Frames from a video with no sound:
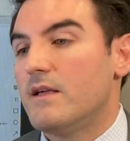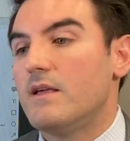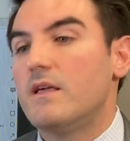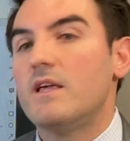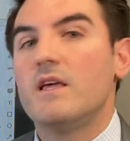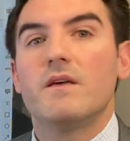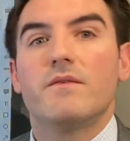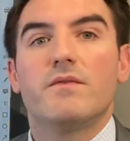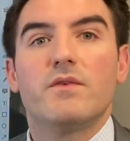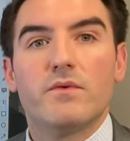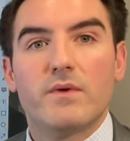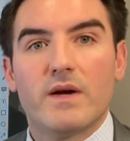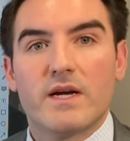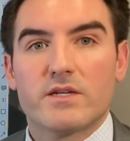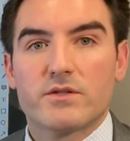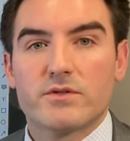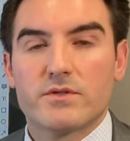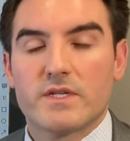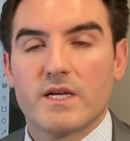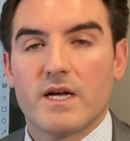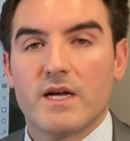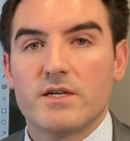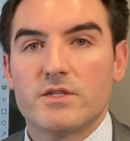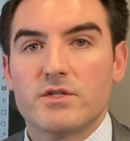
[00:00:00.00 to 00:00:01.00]
If you
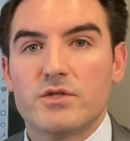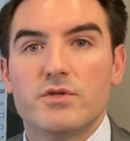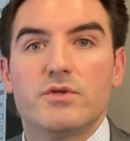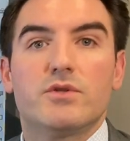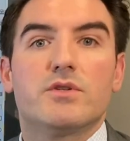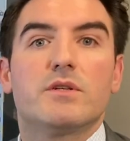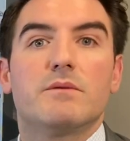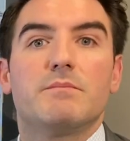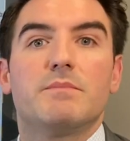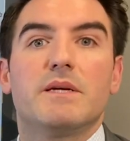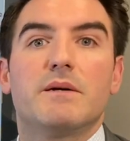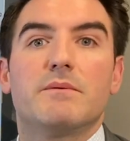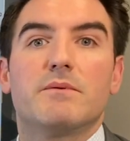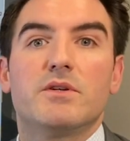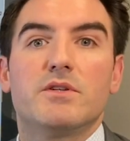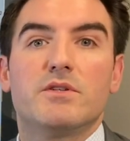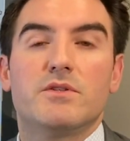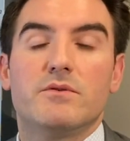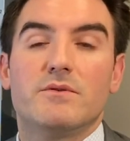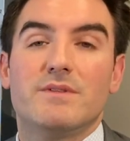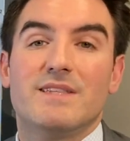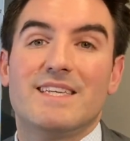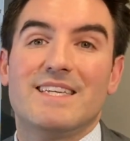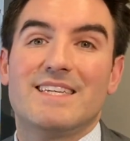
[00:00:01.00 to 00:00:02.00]
exercise, you should be able to
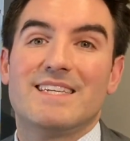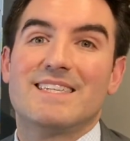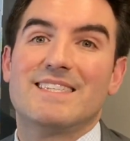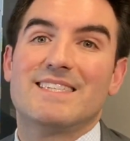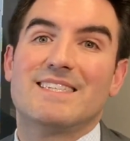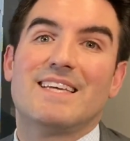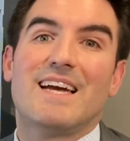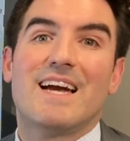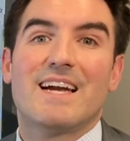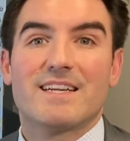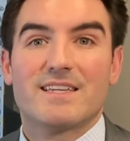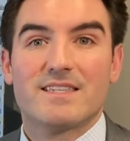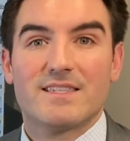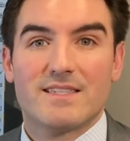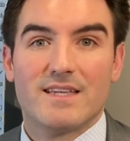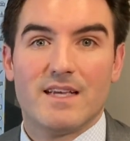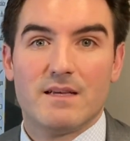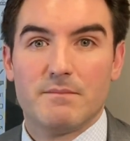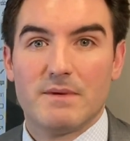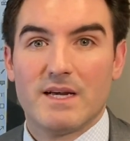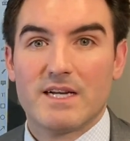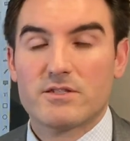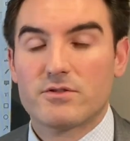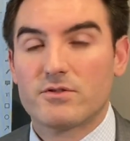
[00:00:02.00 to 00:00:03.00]
do the exact
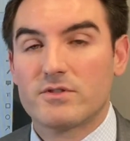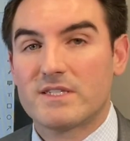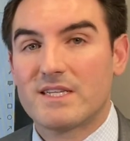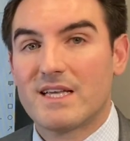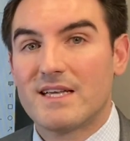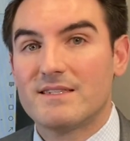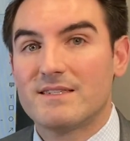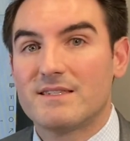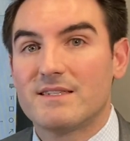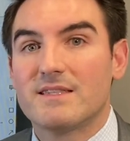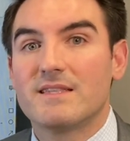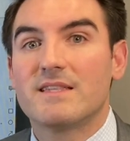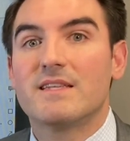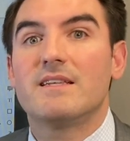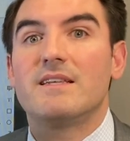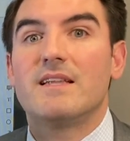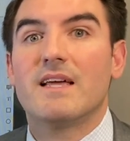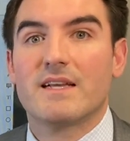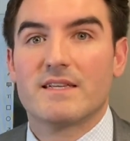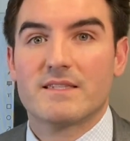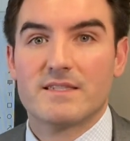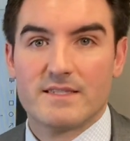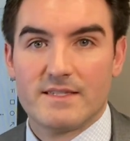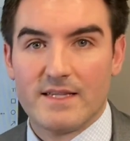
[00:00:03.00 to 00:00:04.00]
same exercise the
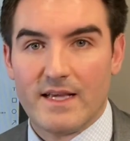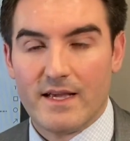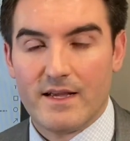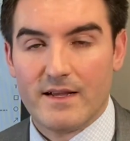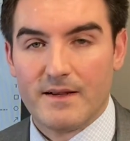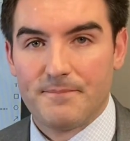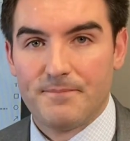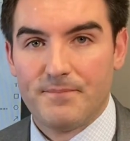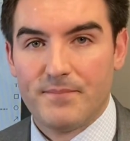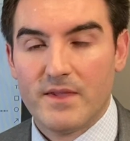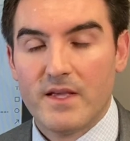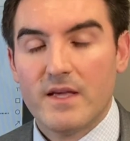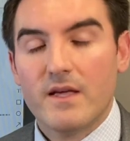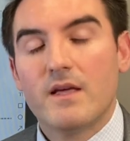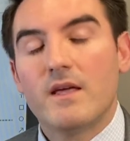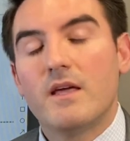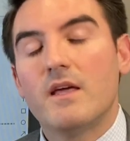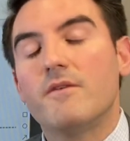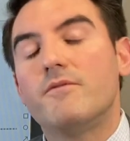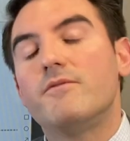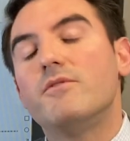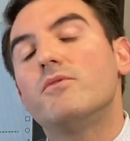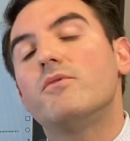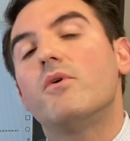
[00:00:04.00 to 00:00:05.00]
next day.
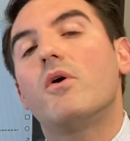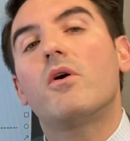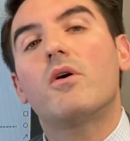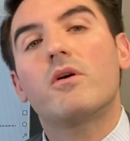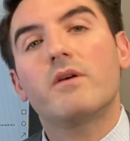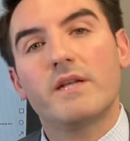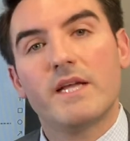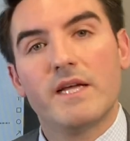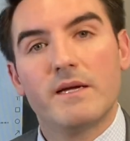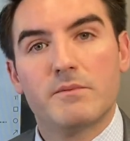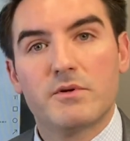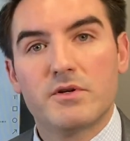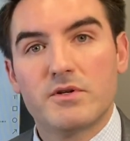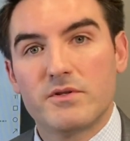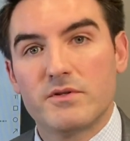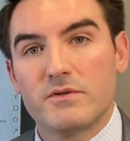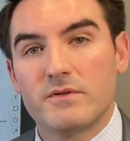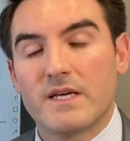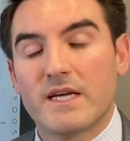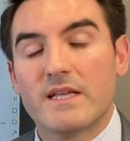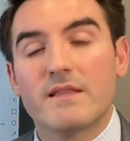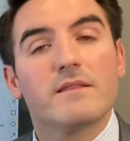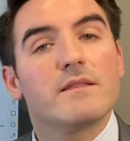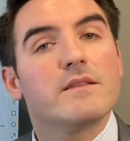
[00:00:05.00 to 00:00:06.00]
If you aren't able to do
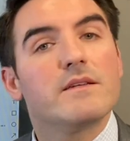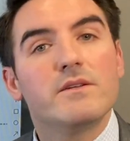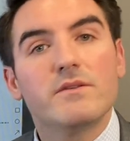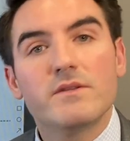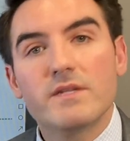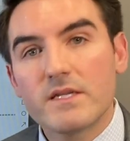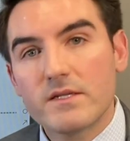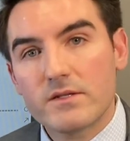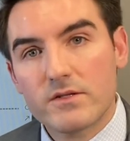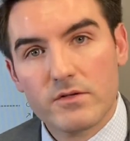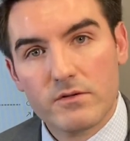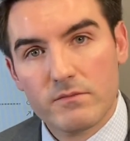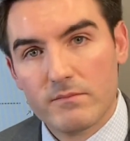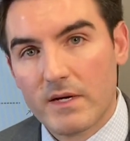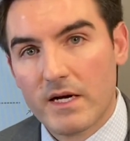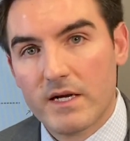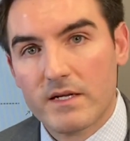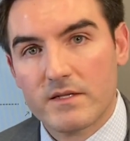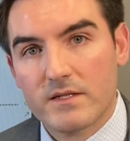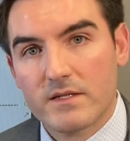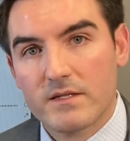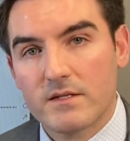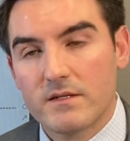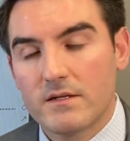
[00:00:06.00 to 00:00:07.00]
that, then you did too
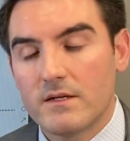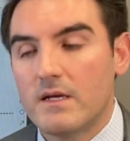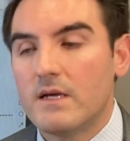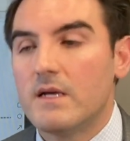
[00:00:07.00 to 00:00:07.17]
much.